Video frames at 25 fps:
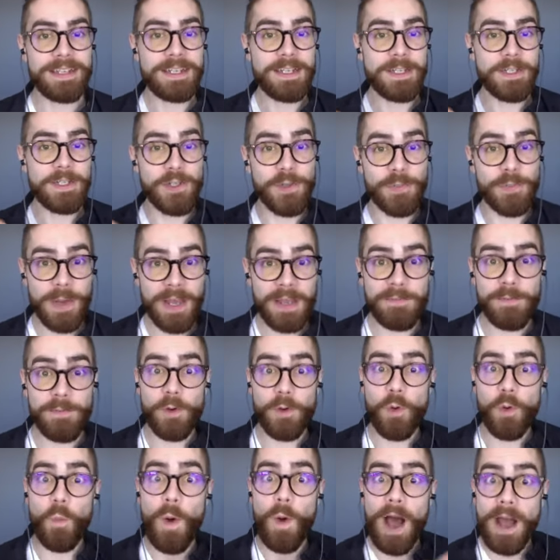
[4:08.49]
you pay for
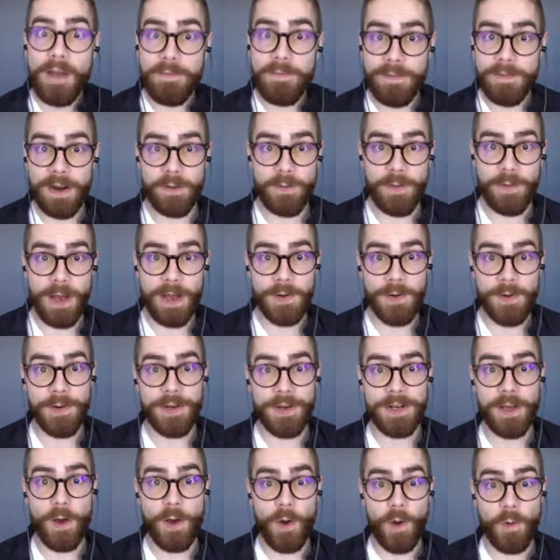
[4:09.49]
your Wi-Fi router
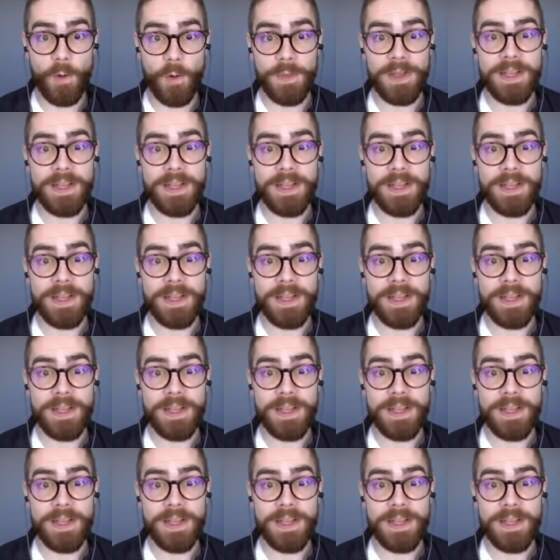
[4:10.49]
at home,